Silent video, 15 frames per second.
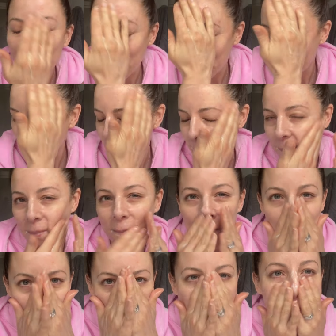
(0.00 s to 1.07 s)
Black
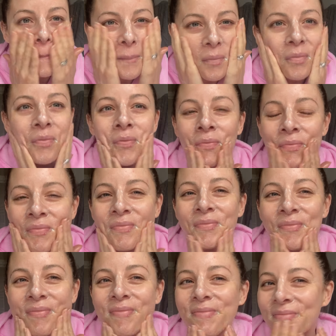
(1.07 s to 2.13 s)
winter truffle
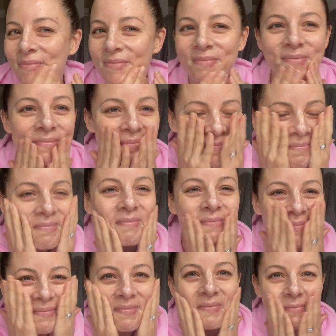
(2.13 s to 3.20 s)
extract fortifies the
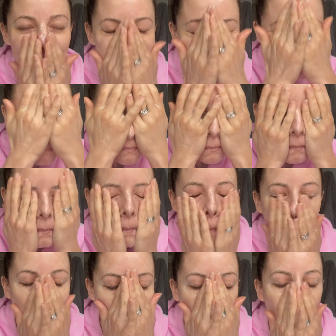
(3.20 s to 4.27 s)
skin with
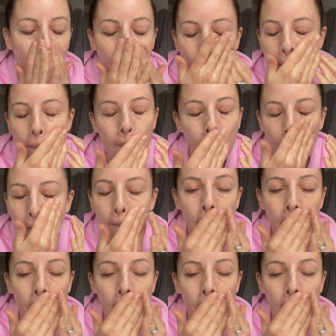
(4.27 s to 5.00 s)
powerful antioxidant